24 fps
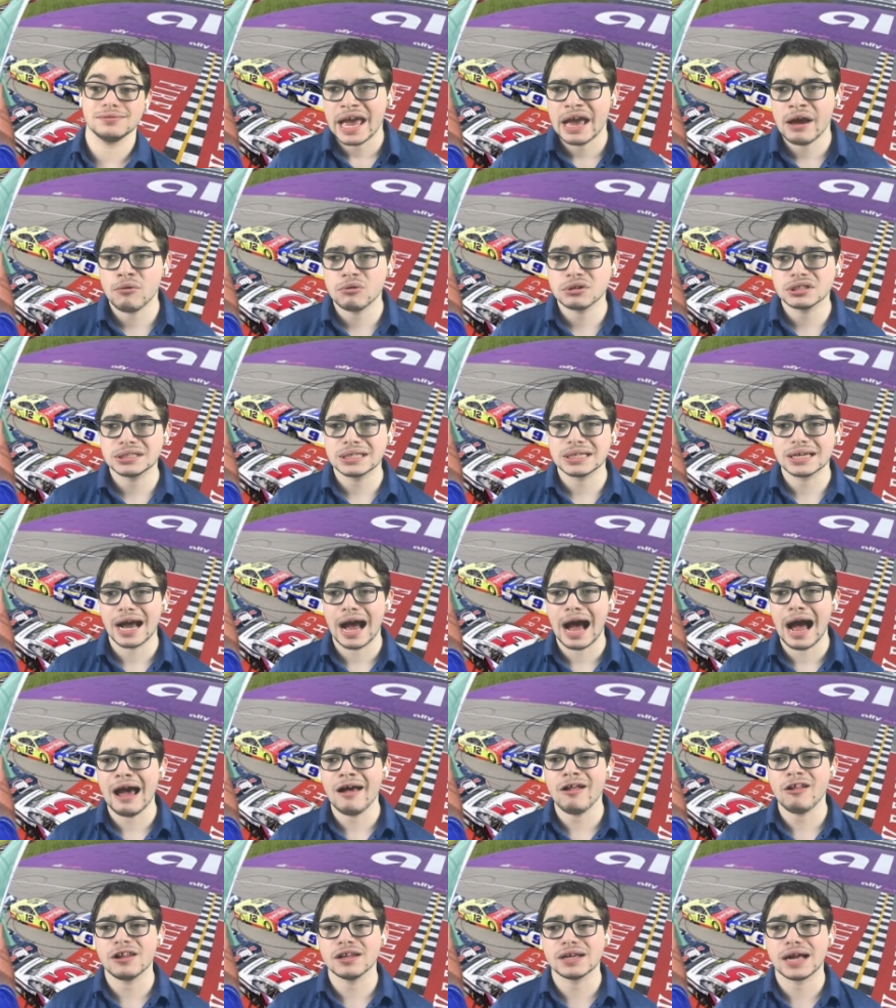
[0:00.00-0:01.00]
It was the
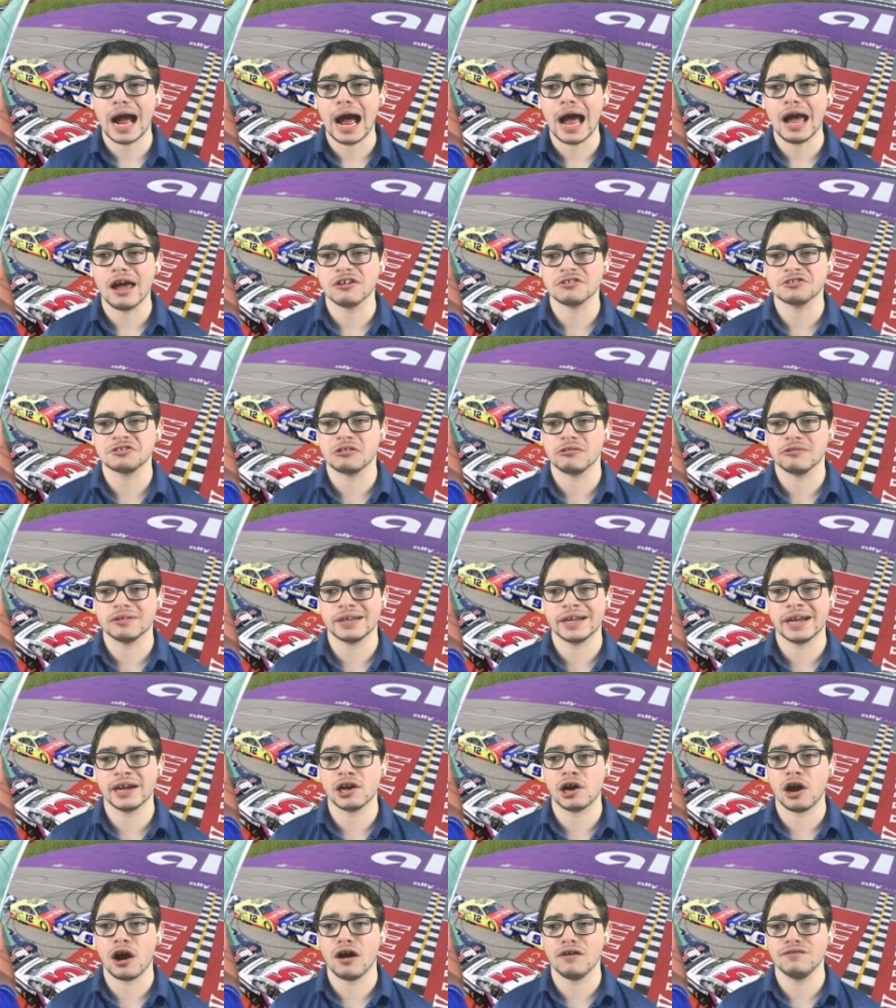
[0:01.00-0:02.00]
Kyle and Kyle show to
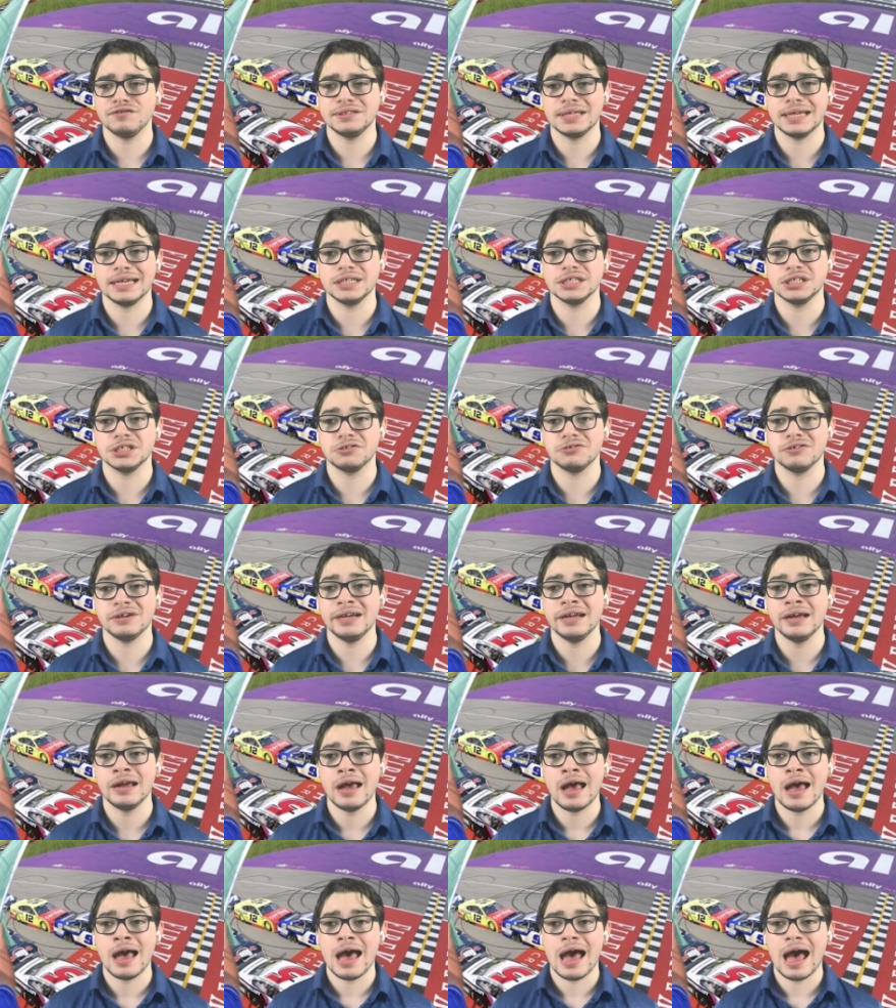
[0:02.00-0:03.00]
kick off Stage 3,
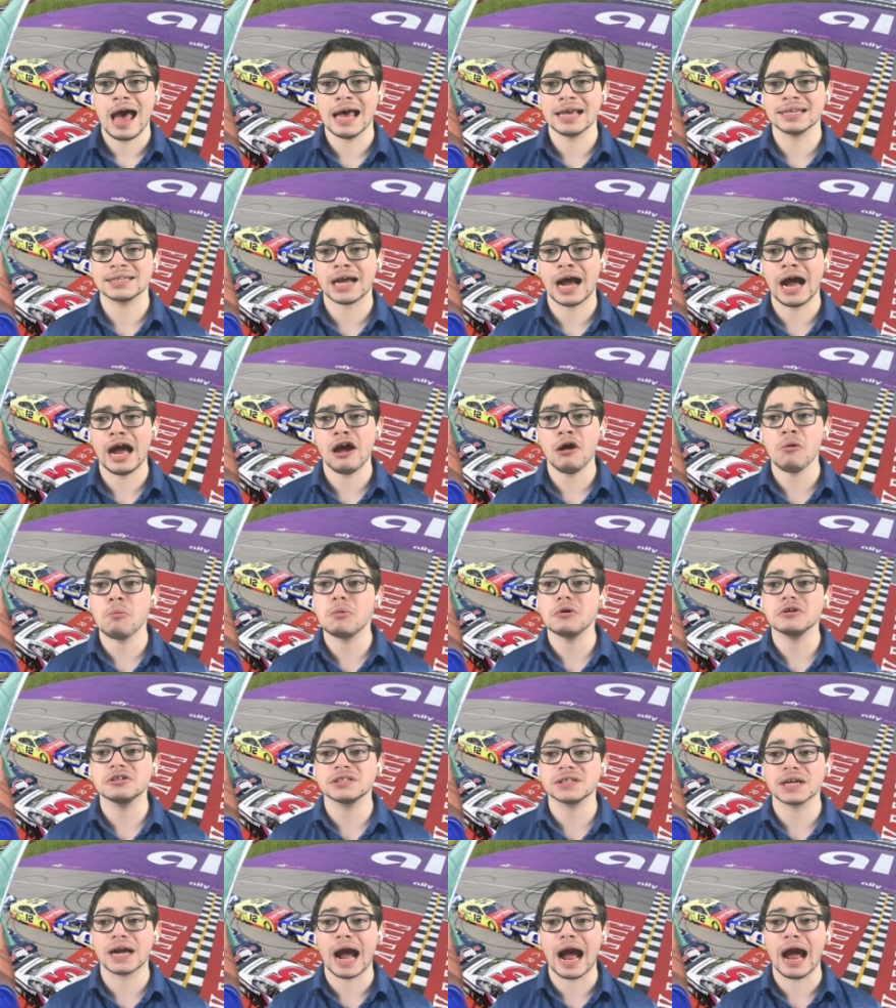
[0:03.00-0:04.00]
as Kyle
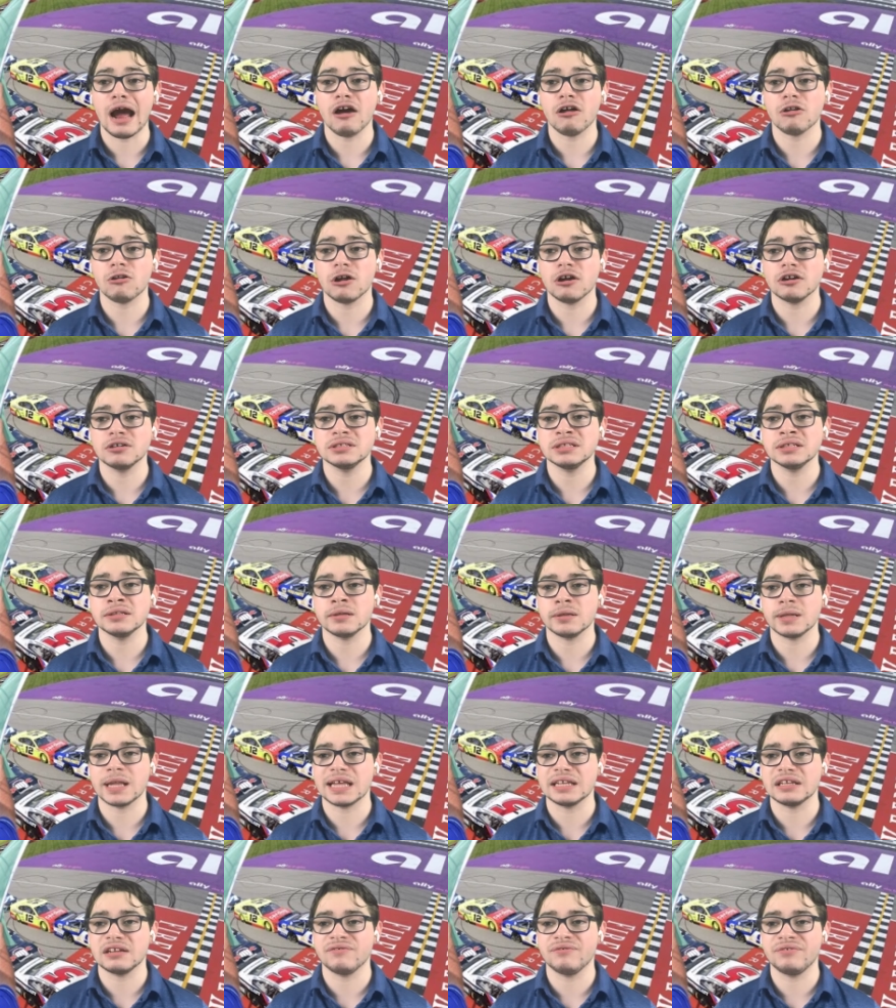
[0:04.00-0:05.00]
Busch and Kyle Larson
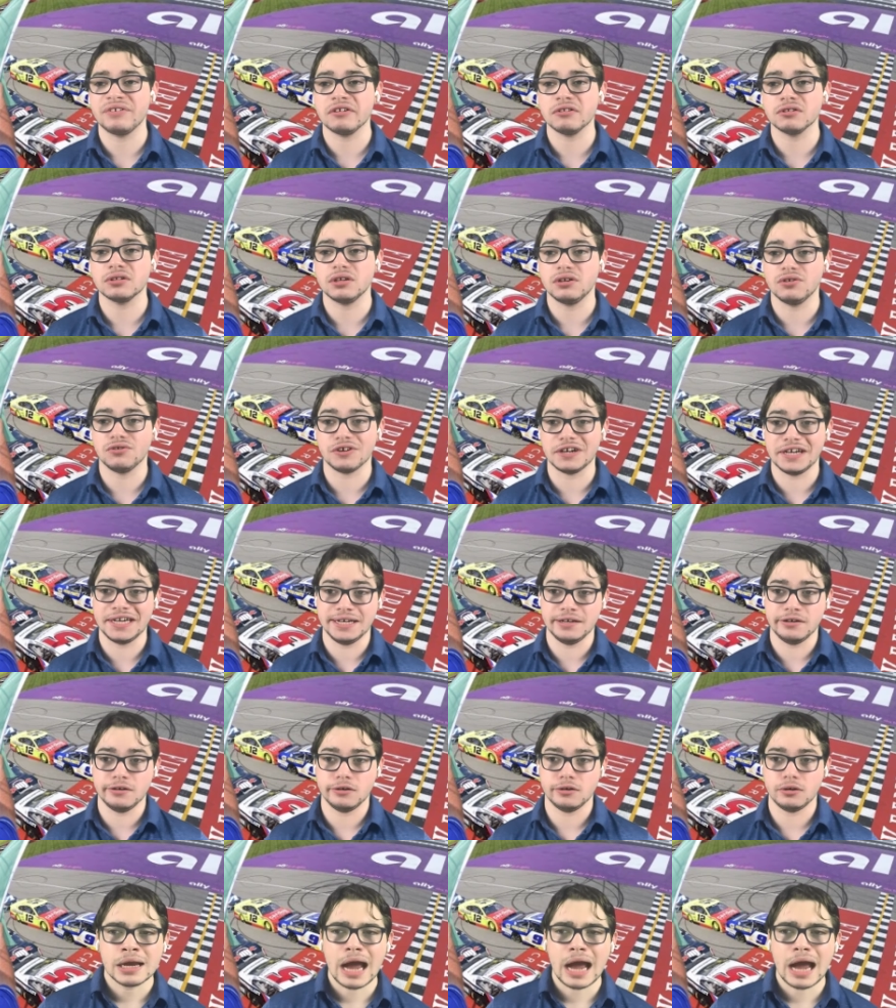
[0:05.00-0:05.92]
led the field to green.